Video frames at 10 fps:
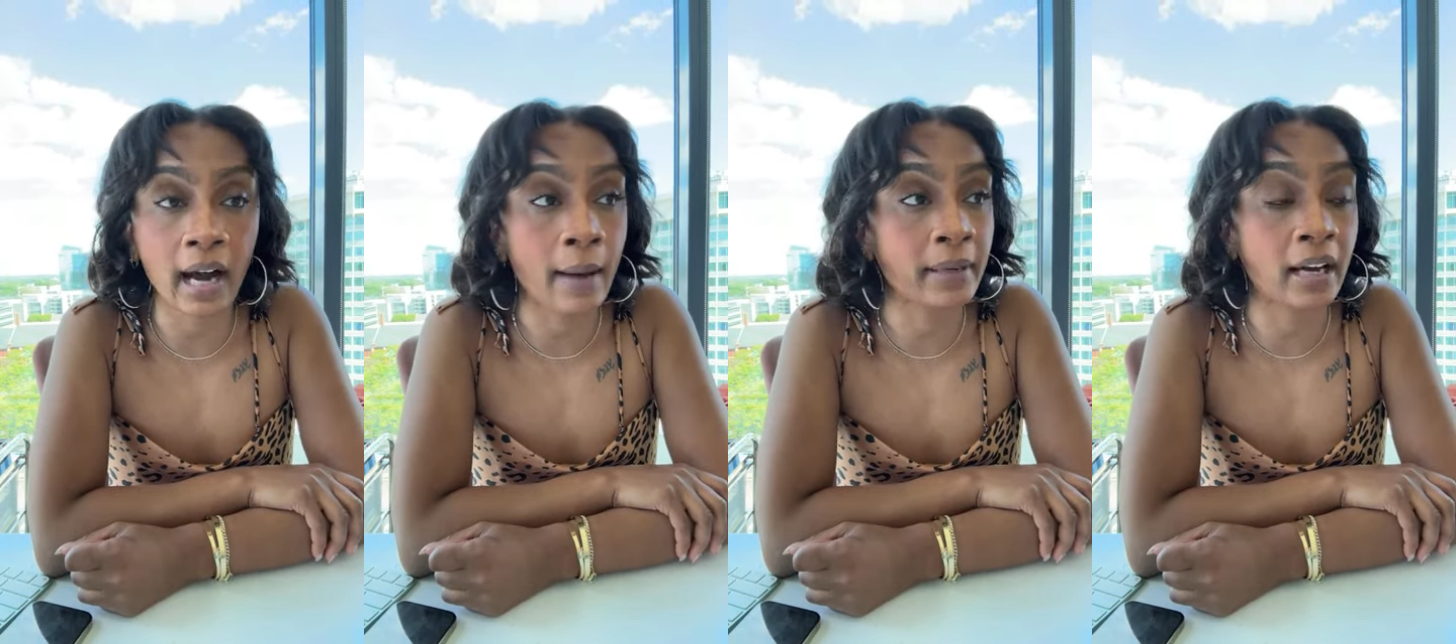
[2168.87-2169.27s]

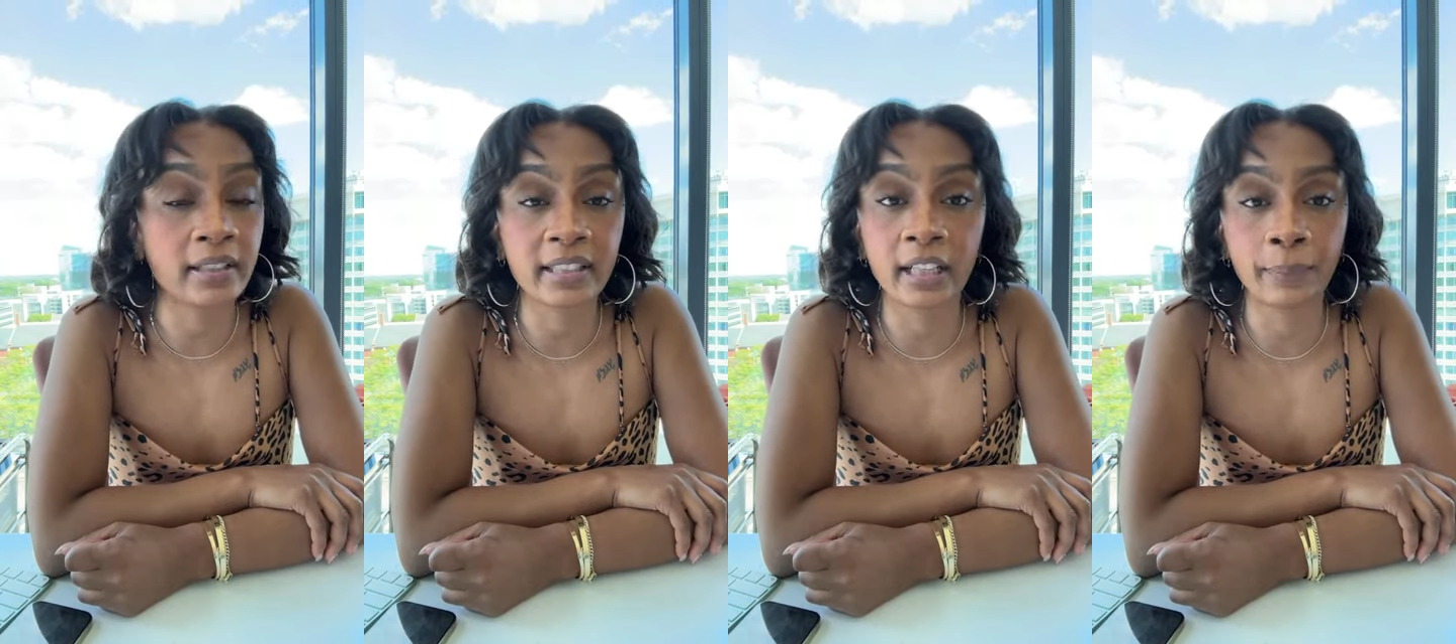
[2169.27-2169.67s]
I'm not going
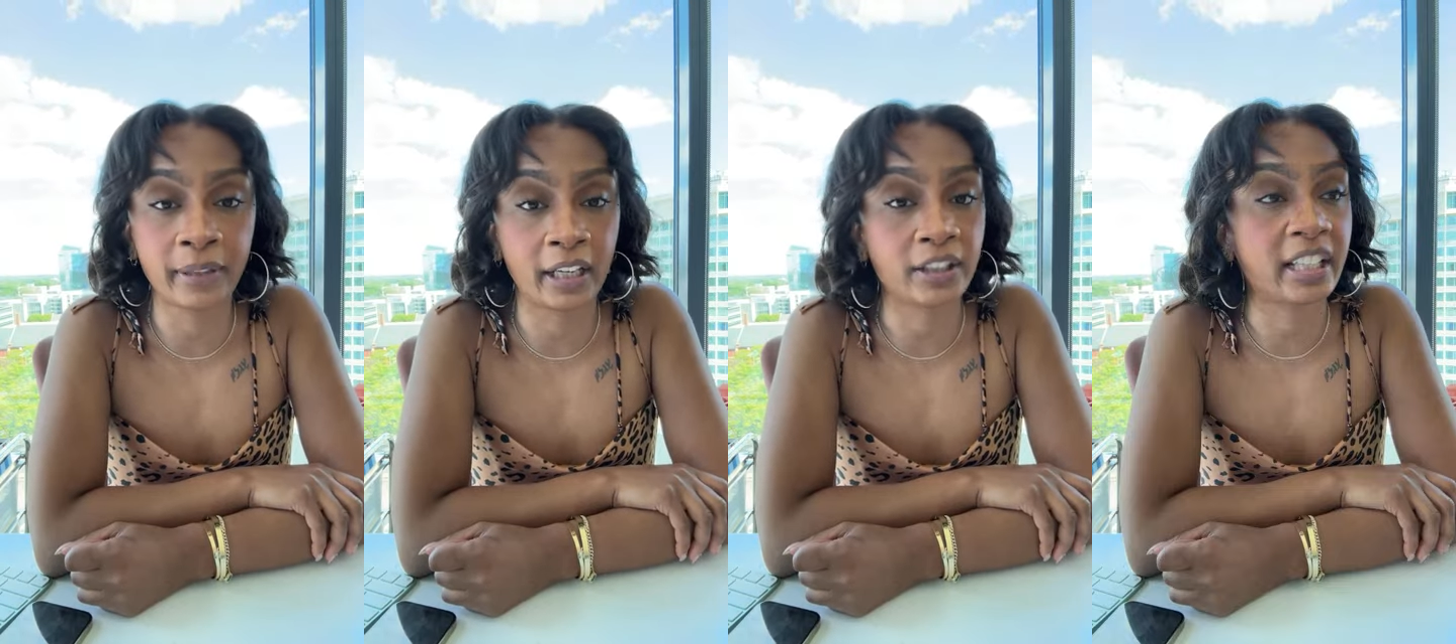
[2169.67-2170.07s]
to sit up
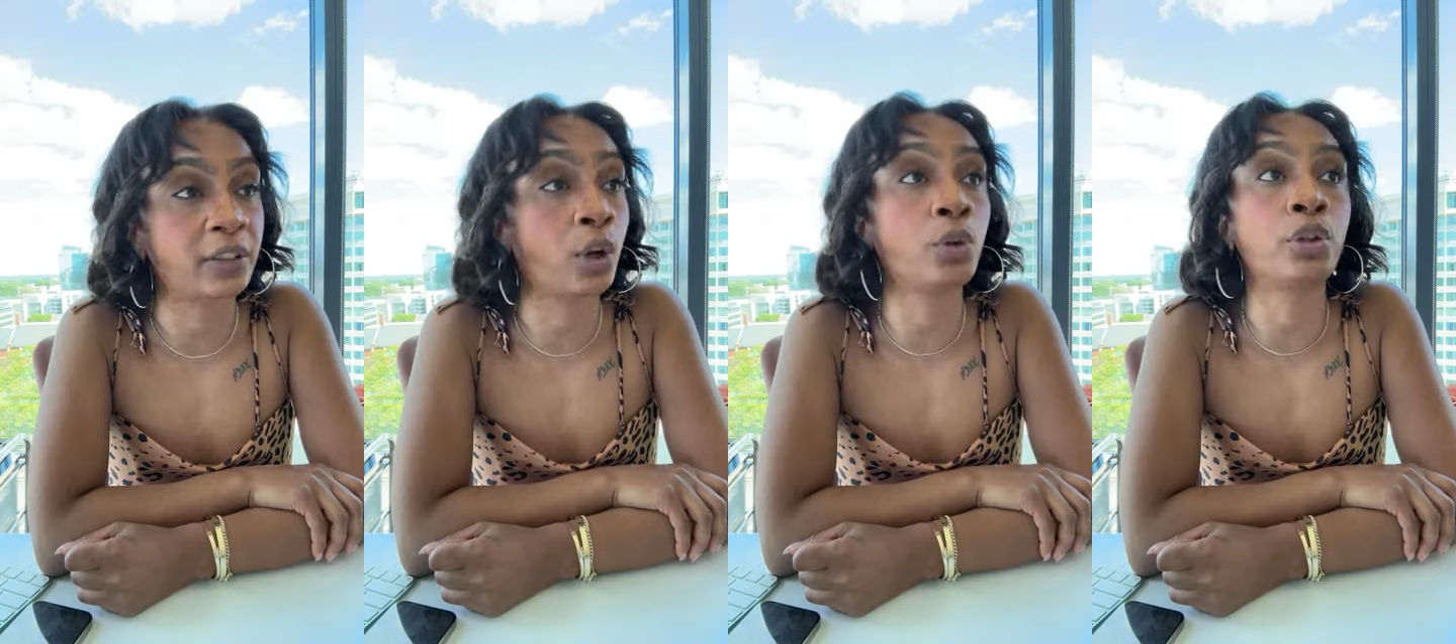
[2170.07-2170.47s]
here and tell
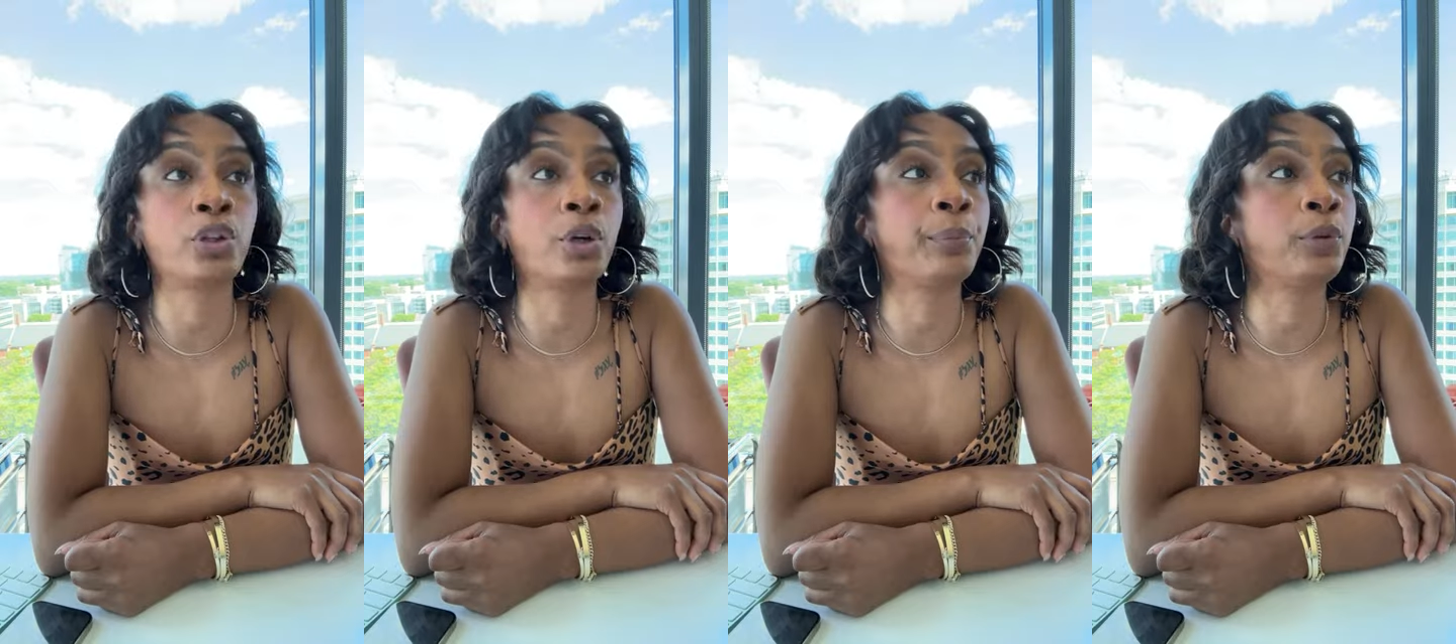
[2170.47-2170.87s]
you, oh no,
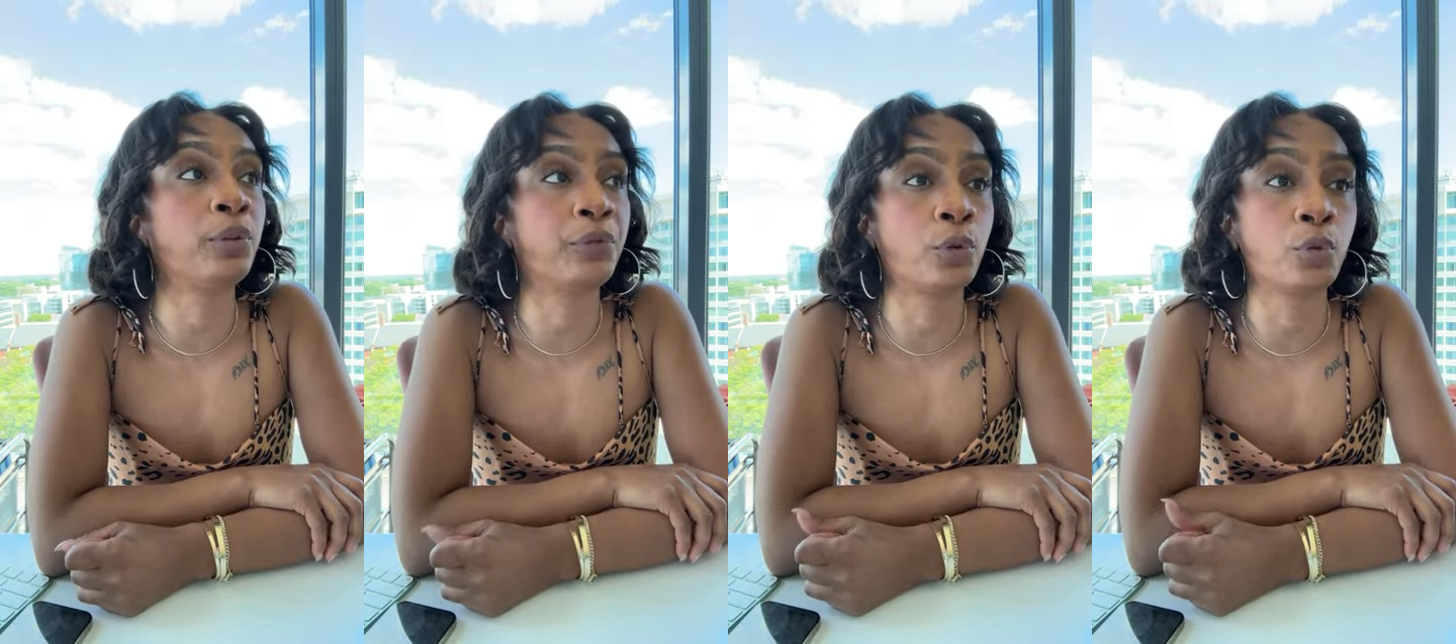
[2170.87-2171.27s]
you're a
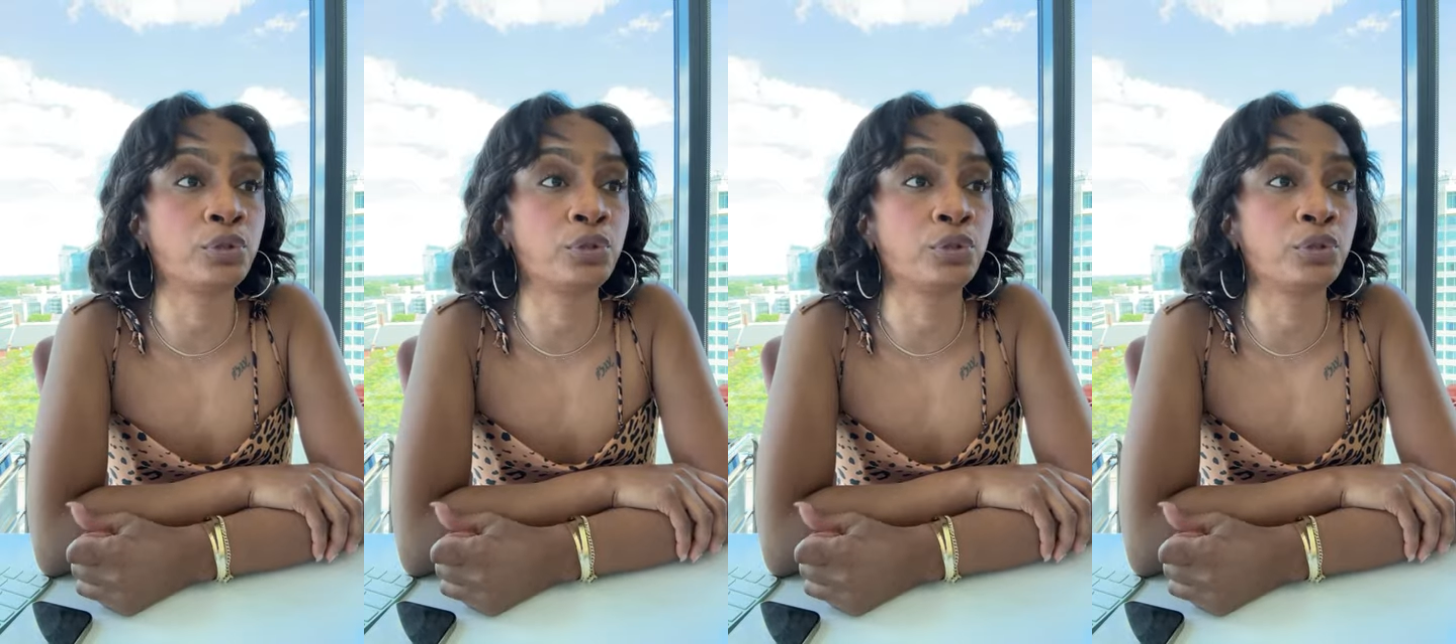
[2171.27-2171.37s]
beautiful